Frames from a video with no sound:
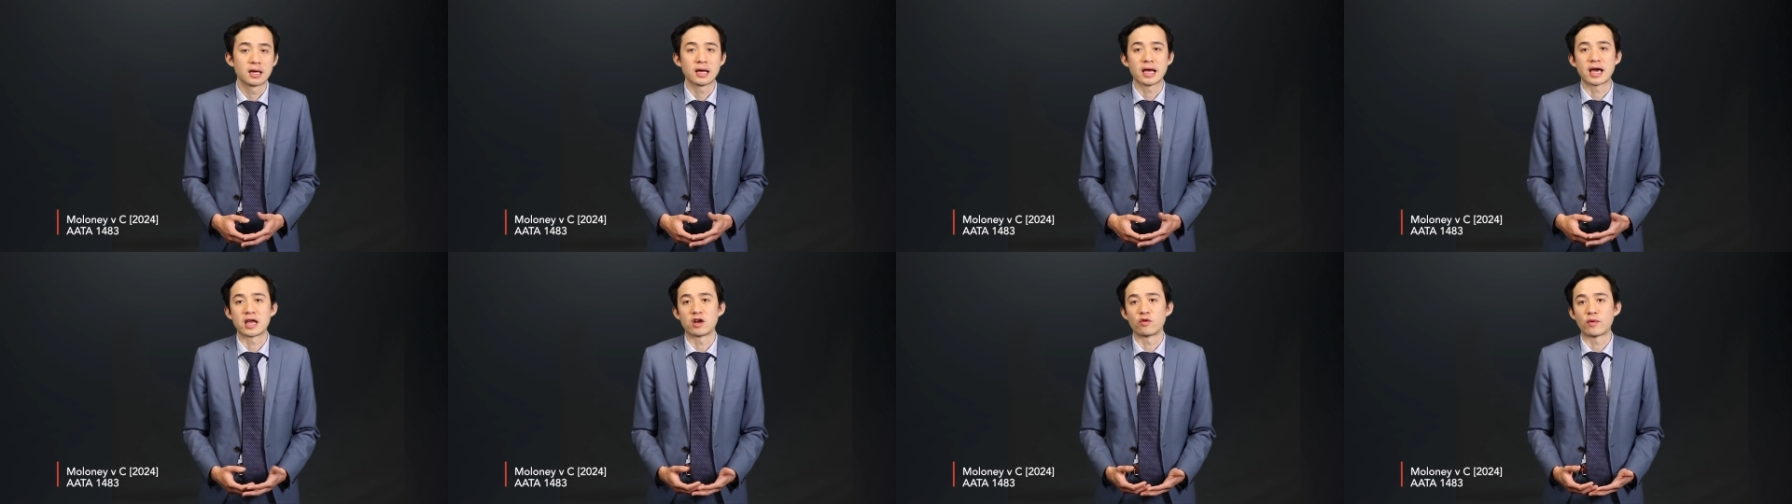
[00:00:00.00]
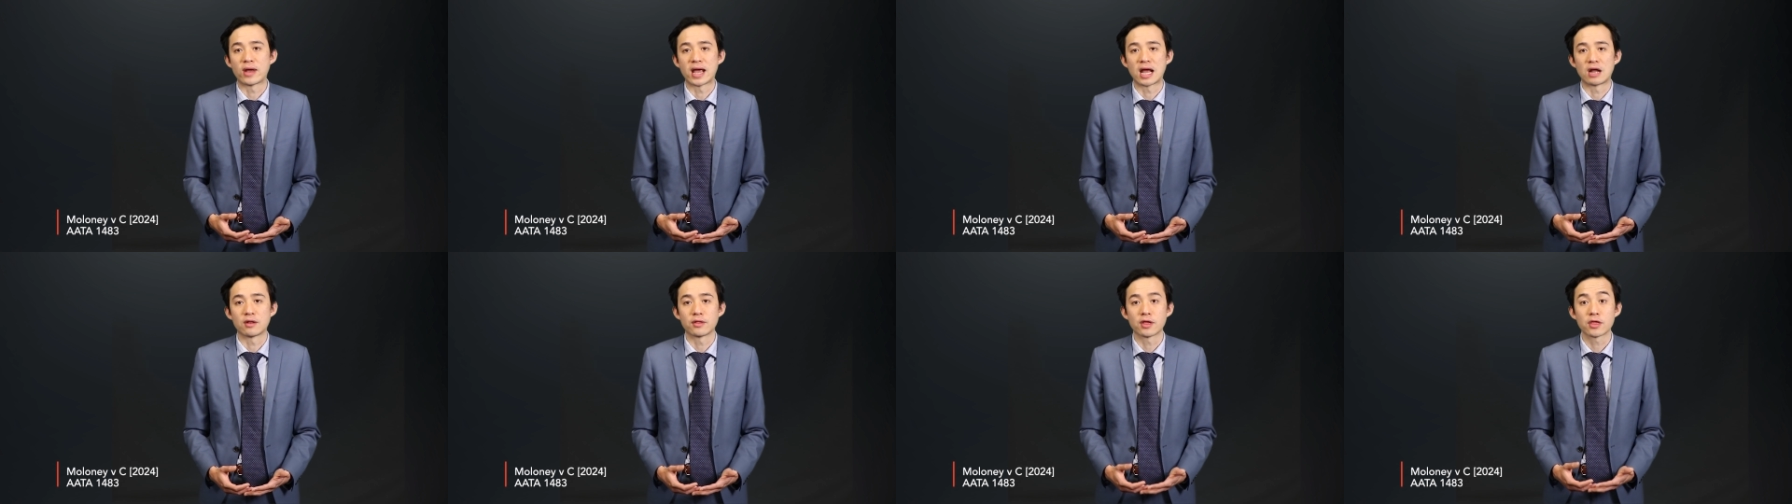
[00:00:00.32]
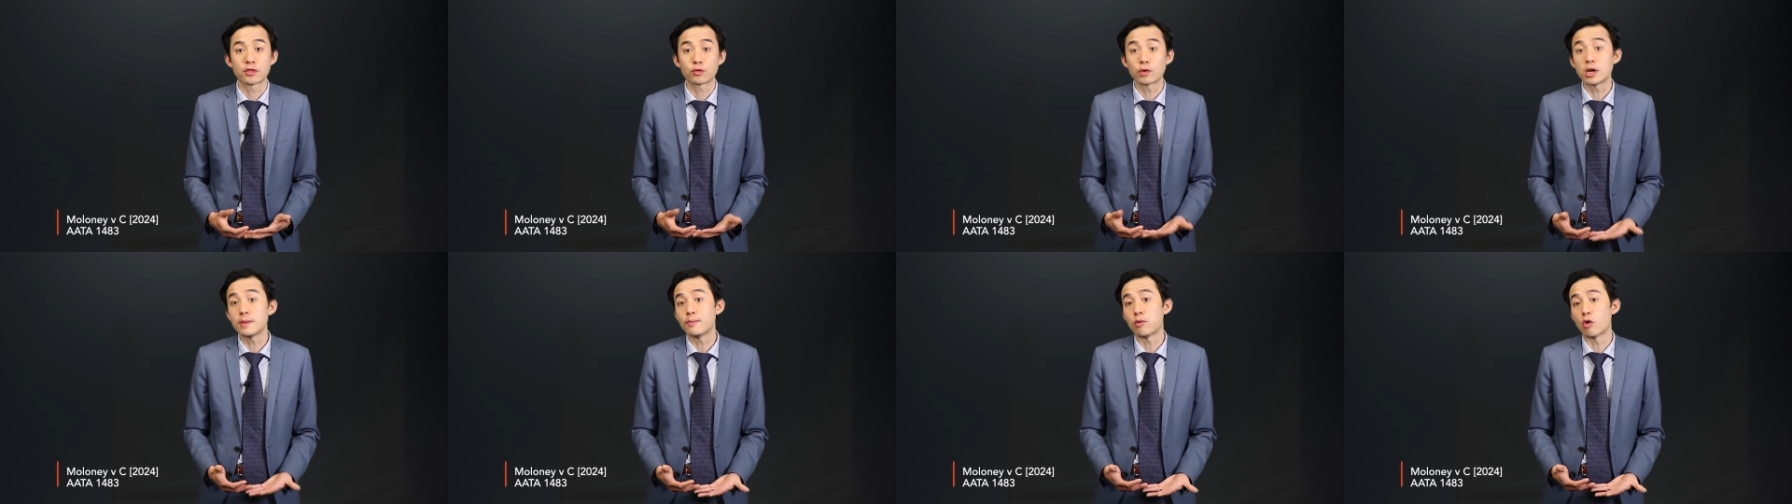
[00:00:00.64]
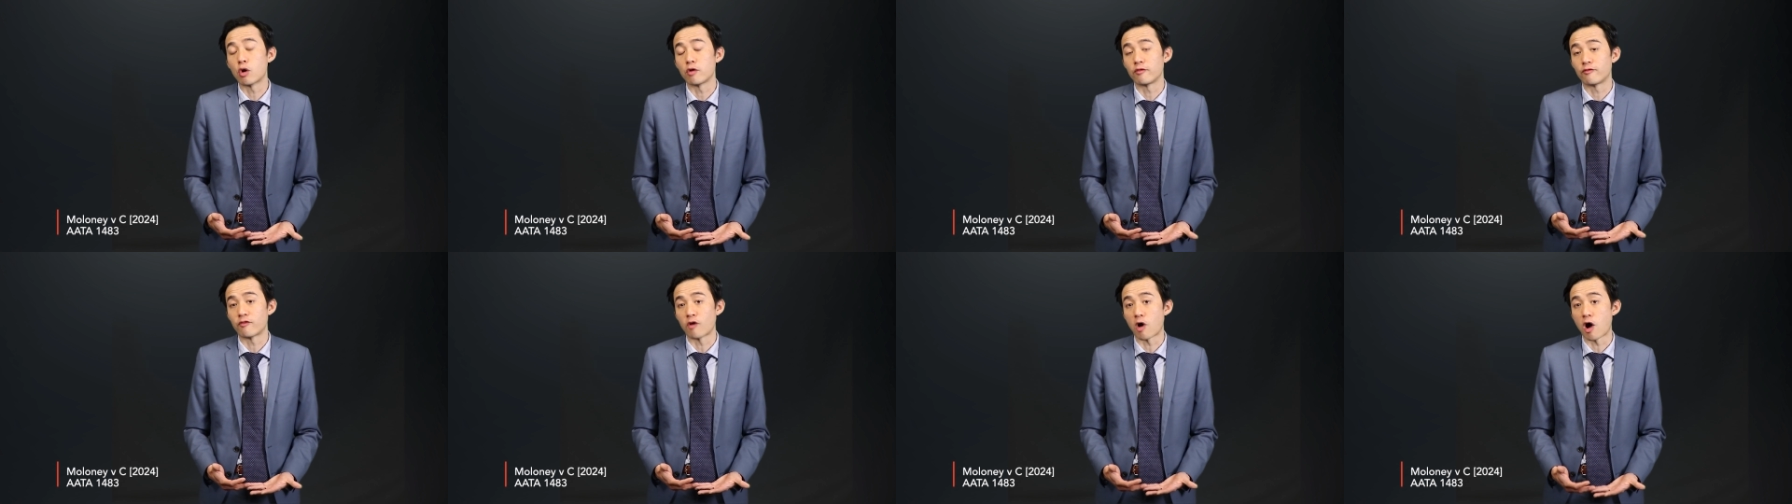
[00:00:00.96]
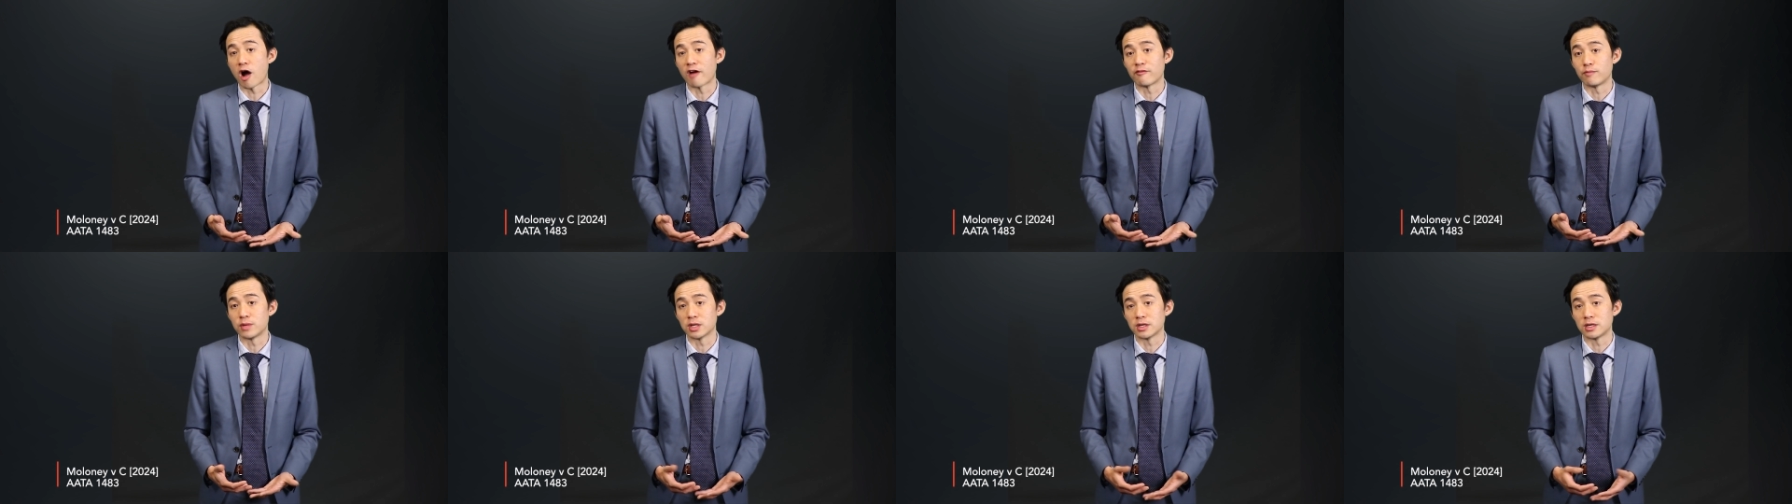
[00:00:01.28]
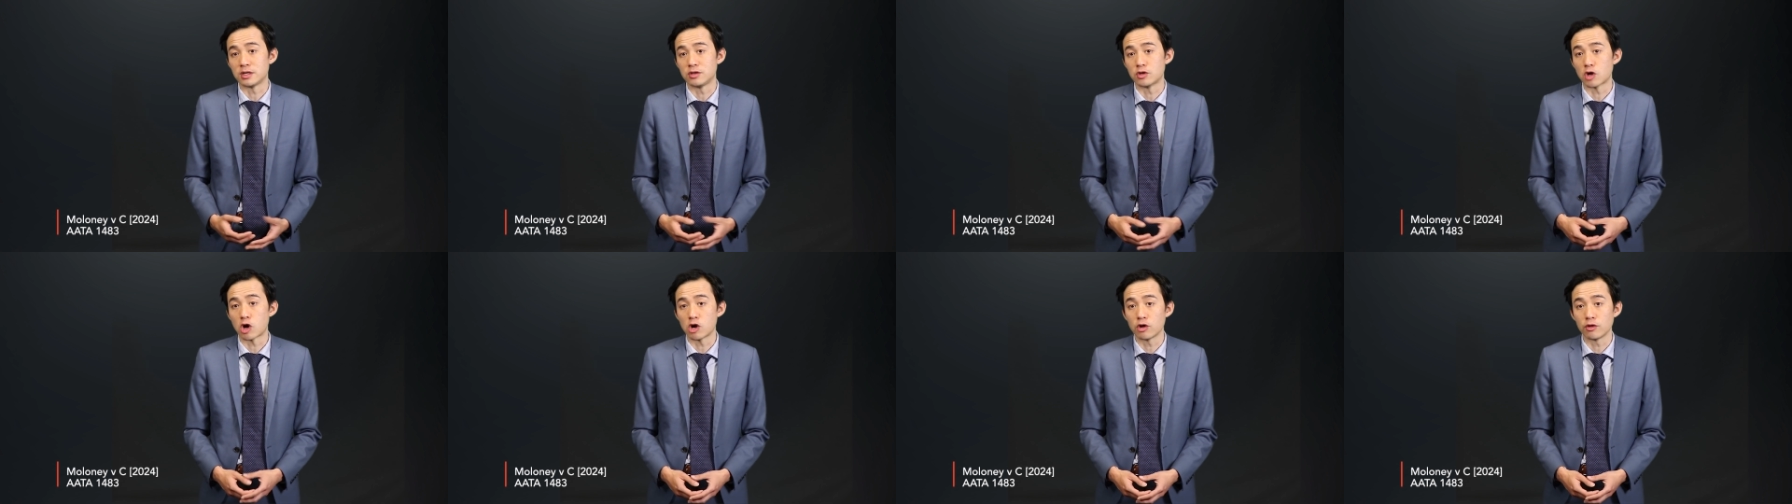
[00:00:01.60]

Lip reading: at around $3.5 million.